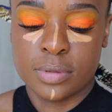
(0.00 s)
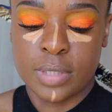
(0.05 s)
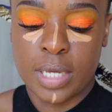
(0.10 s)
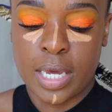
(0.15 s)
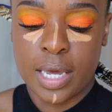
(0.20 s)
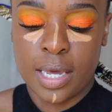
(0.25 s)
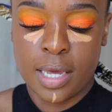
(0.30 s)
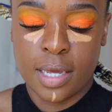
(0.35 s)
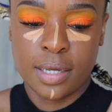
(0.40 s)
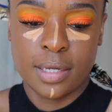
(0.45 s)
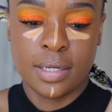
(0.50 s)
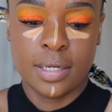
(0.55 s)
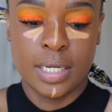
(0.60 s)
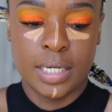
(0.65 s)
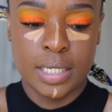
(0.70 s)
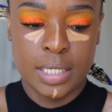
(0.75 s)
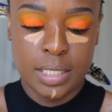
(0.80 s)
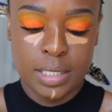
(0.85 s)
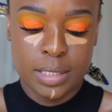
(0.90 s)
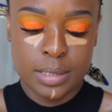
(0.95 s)
Okay,
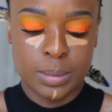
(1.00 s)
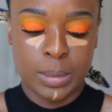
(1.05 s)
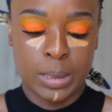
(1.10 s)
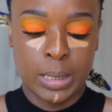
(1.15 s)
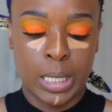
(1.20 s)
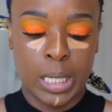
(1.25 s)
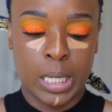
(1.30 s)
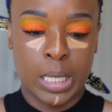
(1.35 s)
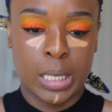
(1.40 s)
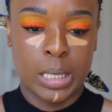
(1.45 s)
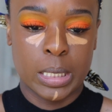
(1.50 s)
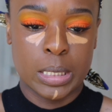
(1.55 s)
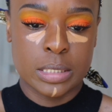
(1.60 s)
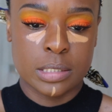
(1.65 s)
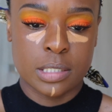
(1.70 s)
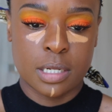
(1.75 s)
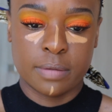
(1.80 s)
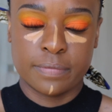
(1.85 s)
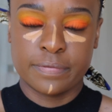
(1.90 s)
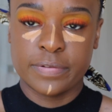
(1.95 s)
it is what it is.
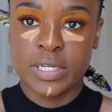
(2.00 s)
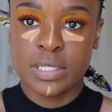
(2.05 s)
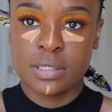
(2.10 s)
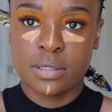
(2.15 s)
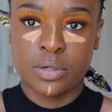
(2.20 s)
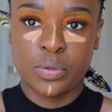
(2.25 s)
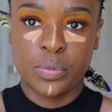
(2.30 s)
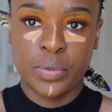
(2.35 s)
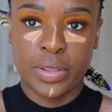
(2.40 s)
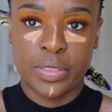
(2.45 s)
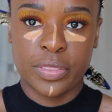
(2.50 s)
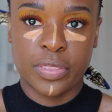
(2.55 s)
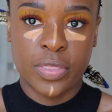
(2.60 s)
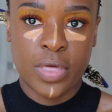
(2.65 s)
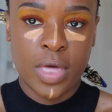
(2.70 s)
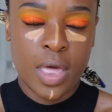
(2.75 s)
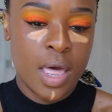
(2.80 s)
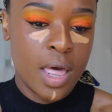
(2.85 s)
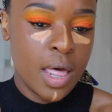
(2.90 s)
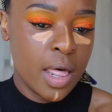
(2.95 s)
I'll fix it with
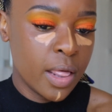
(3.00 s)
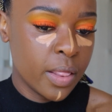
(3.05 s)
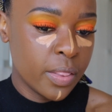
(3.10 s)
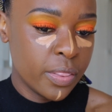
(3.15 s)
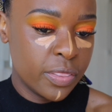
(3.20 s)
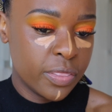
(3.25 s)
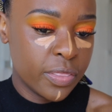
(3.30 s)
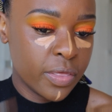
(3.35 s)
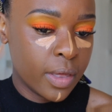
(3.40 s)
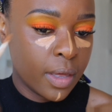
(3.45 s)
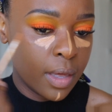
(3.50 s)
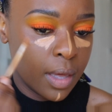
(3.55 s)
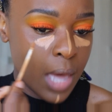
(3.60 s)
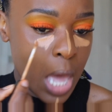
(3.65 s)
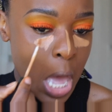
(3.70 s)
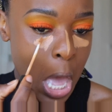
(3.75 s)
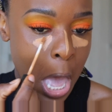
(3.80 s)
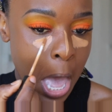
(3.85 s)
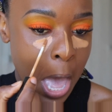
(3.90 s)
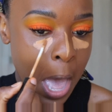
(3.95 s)

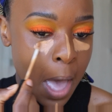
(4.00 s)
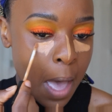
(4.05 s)
the